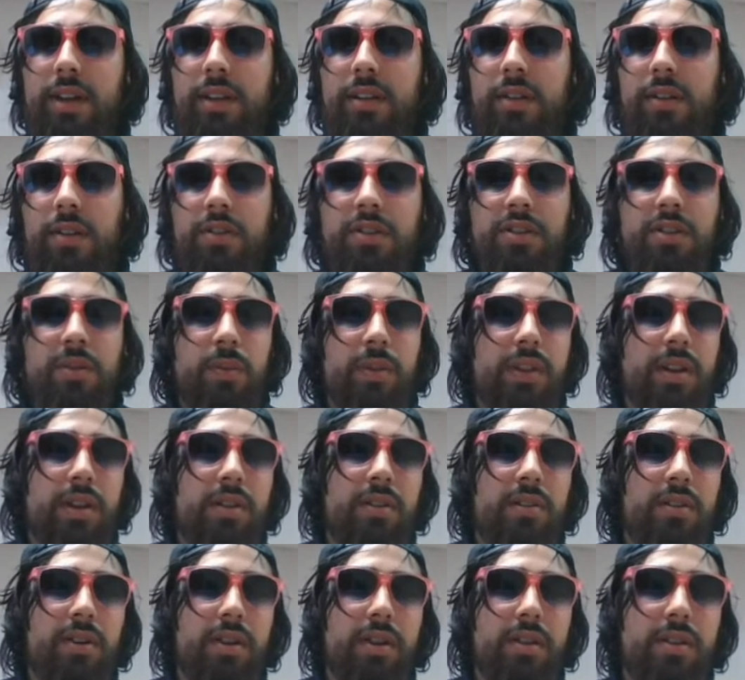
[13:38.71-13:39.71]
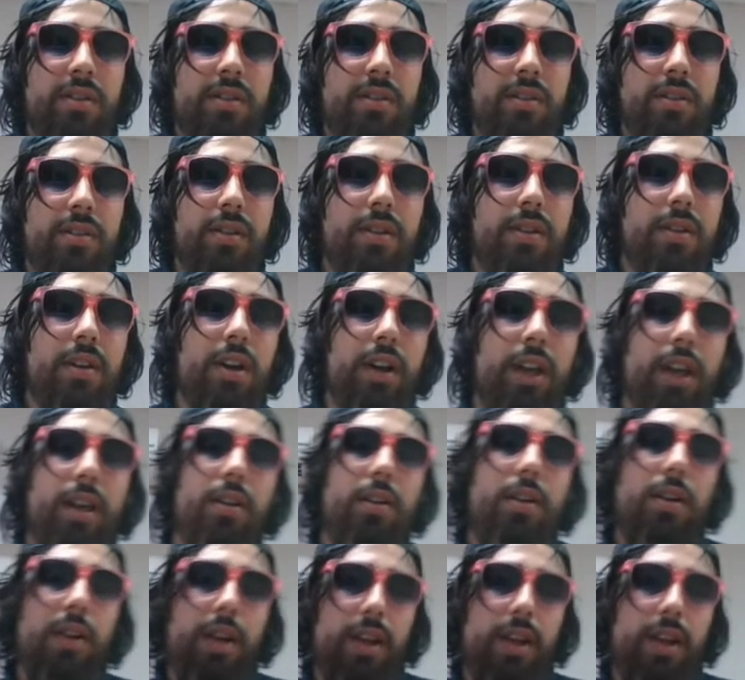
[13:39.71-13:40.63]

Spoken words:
and larger without chronic disease. Okay.